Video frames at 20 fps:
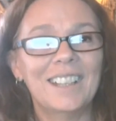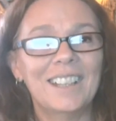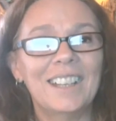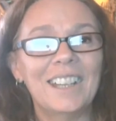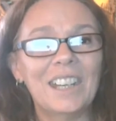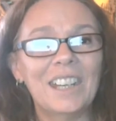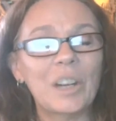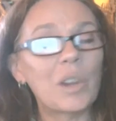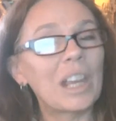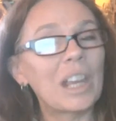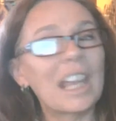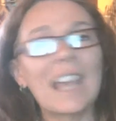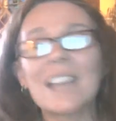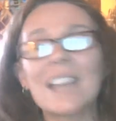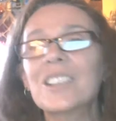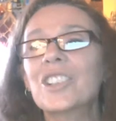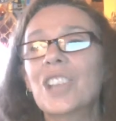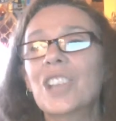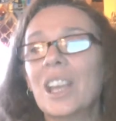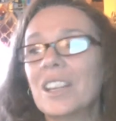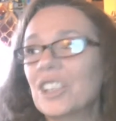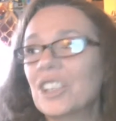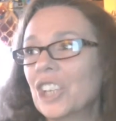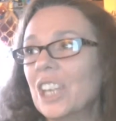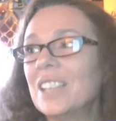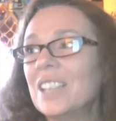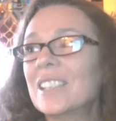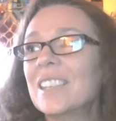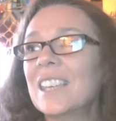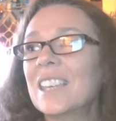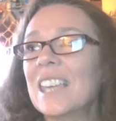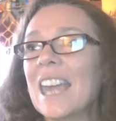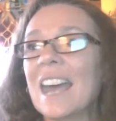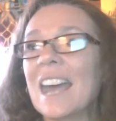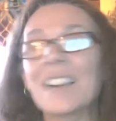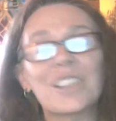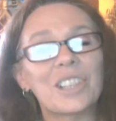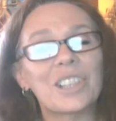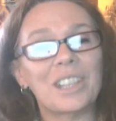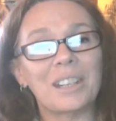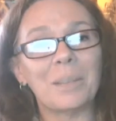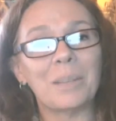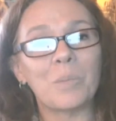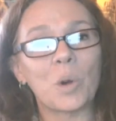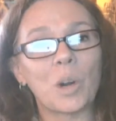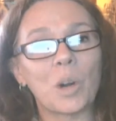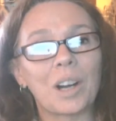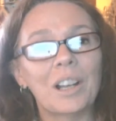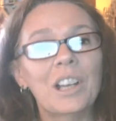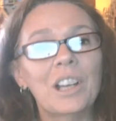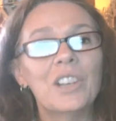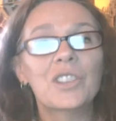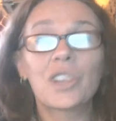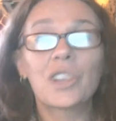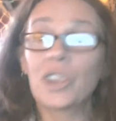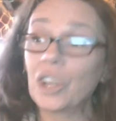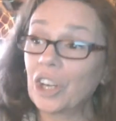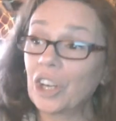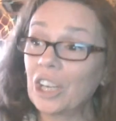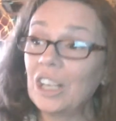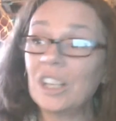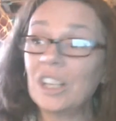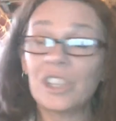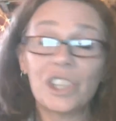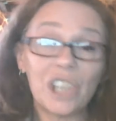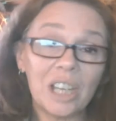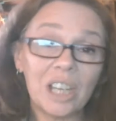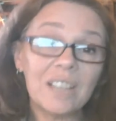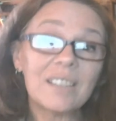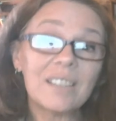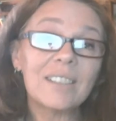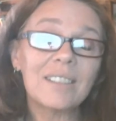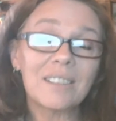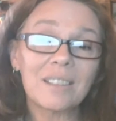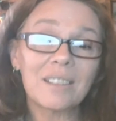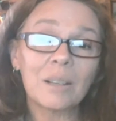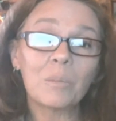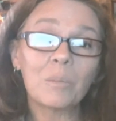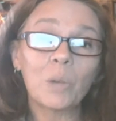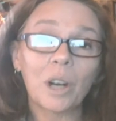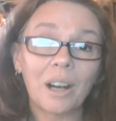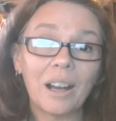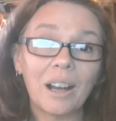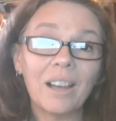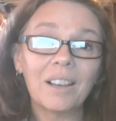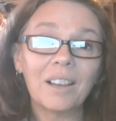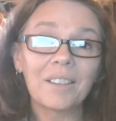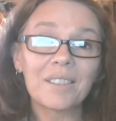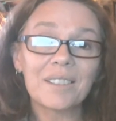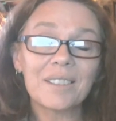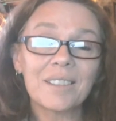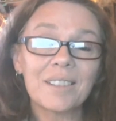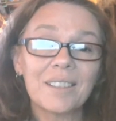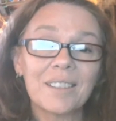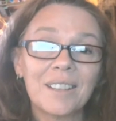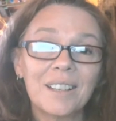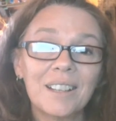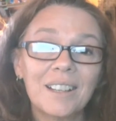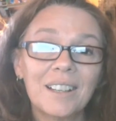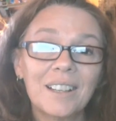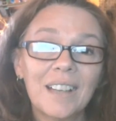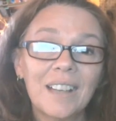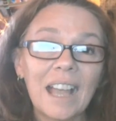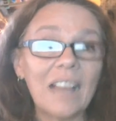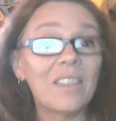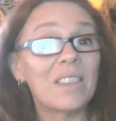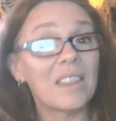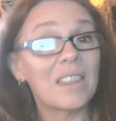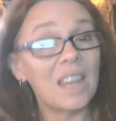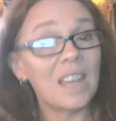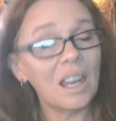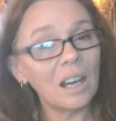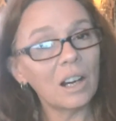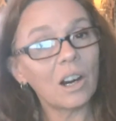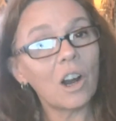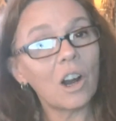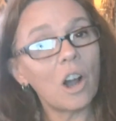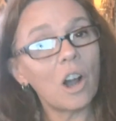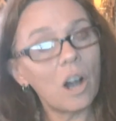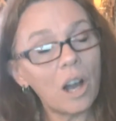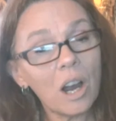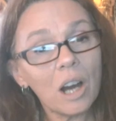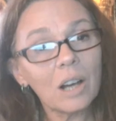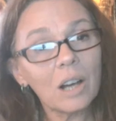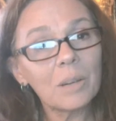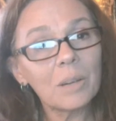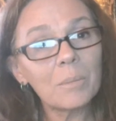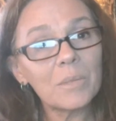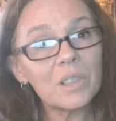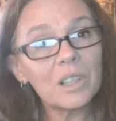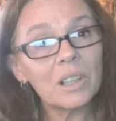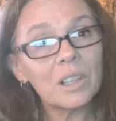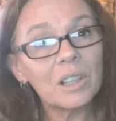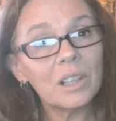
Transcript: They can't chase the cash anymore, so they're going to chase it somewhere else. And they're armed.